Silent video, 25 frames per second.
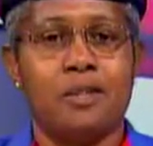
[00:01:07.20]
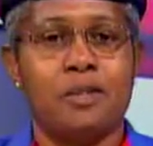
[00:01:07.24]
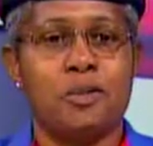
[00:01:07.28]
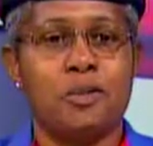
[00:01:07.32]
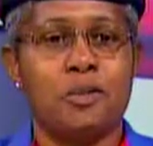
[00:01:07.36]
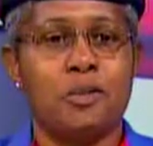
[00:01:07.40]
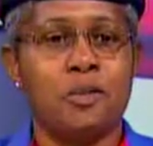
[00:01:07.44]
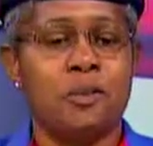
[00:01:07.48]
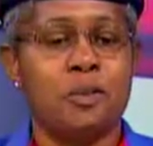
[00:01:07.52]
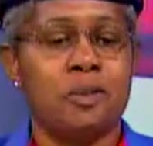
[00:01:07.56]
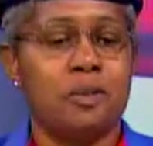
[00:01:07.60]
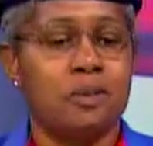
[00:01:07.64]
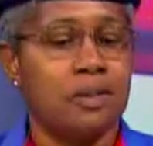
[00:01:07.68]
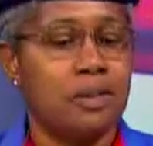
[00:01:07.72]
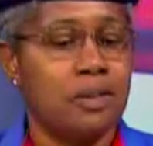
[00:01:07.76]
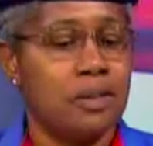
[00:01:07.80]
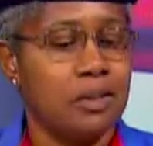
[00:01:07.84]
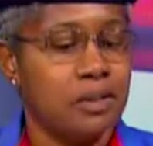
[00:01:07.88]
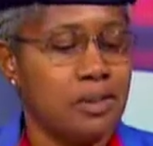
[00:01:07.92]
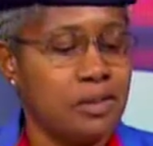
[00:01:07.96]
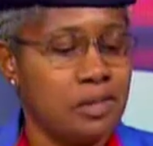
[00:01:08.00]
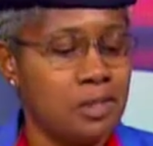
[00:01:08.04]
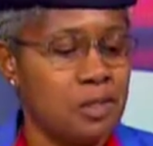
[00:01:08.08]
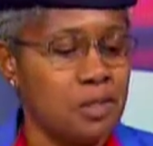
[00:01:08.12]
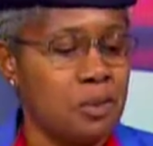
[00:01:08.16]
So
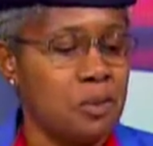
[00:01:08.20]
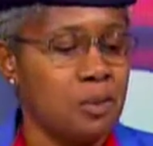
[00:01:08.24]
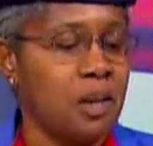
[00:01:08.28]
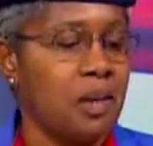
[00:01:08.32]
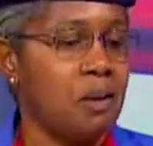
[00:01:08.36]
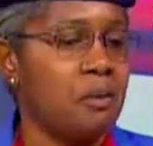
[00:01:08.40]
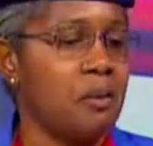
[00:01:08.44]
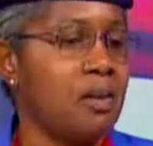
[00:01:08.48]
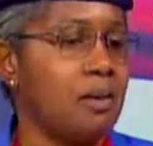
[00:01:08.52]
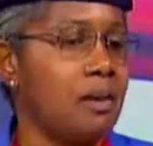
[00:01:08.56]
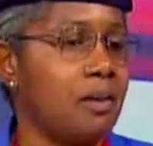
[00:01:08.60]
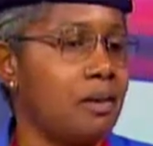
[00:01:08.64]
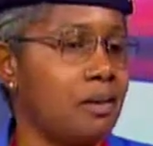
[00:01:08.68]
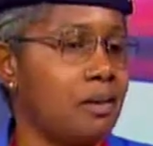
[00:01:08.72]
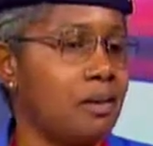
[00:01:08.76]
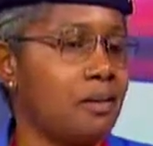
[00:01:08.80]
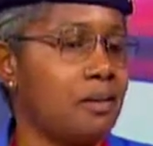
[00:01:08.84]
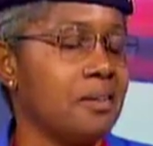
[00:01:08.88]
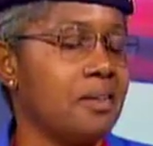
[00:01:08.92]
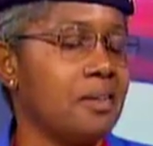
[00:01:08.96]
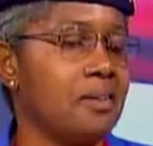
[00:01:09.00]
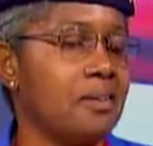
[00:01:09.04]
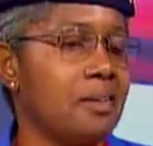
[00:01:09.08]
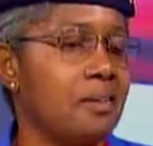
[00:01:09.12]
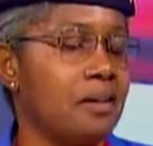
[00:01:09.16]
this is why we're
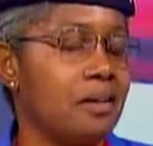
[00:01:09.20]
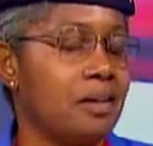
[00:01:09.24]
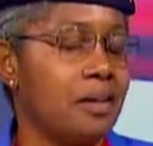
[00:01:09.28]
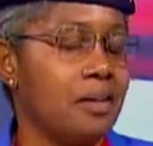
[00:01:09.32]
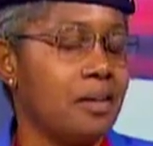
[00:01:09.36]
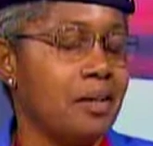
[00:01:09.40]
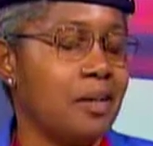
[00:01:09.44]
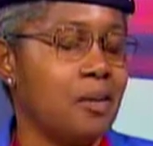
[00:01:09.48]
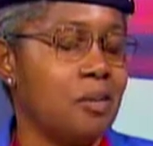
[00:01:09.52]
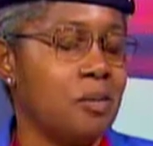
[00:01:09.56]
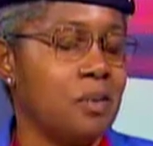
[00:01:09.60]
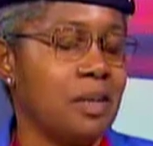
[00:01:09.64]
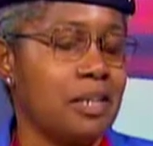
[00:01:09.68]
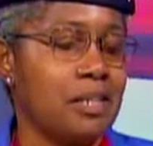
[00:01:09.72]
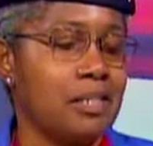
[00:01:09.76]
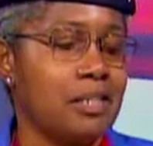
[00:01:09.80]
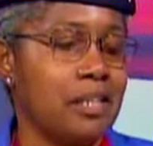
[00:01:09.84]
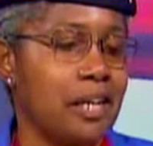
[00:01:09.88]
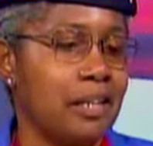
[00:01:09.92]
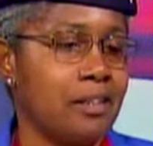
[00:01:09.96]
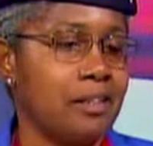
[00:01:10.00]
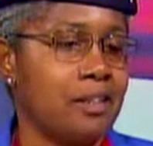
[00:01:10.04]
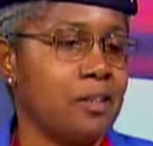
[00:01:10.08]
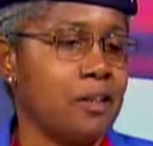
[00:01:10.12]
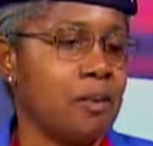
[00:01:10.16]
here. We're
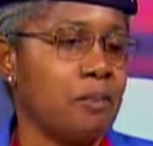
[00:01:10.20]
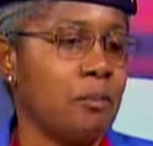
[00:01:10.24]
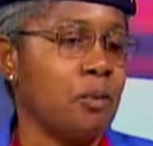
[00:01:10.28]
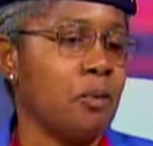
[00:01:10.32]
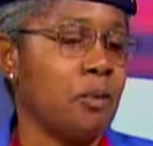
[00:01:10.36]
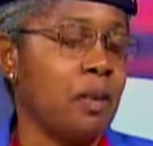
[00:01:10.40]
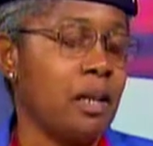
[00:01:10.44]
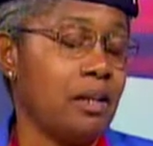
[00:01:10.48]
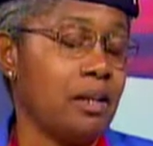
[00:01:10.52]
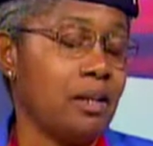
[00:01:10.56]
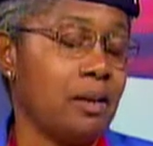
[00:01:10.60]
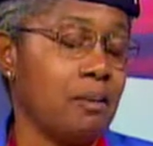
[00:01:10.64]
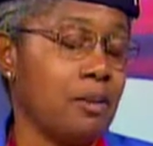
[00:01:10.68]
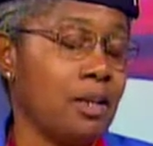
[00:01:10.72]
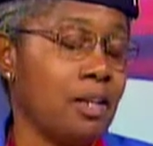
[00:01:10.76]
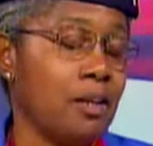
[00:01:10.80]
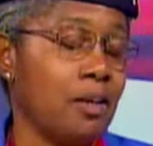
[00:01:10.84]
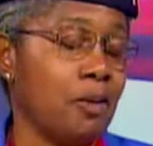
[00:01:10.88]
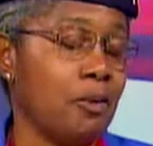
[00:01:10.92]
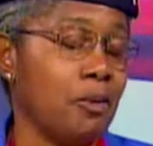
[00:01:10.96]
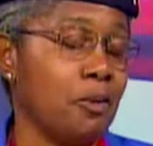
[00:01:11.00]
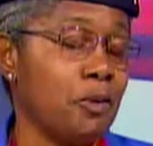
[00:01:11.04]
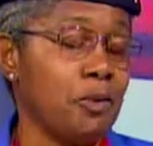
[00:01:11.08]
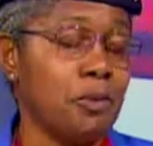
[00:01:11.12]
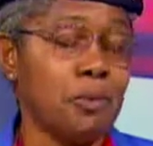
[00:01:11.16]
excited about welcoming
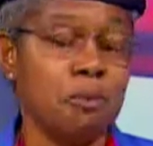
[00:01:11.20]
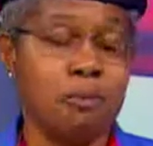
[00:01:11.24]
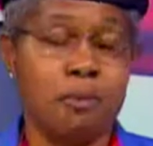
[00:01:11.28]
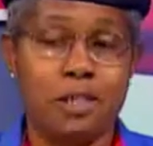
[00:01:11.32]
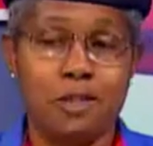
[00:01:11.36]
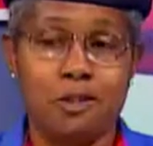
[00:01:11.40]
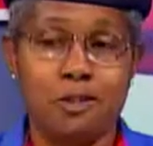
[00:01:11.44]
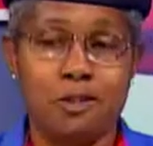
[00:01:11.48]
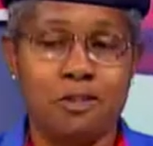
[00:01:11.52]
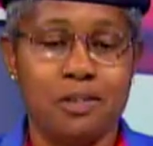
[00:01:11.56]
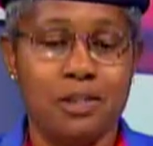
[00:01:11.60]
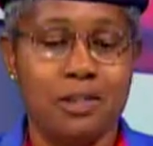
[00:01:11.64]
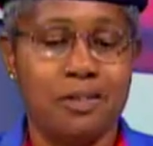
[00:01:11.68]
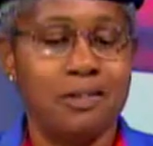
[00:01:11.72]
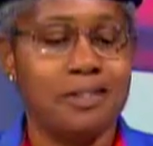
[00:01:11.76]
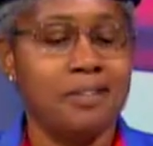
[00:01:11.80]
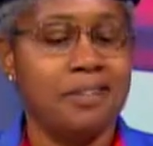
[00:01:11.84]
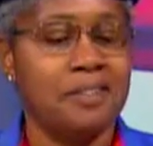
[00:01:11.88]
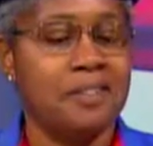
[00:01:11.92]
our new patron.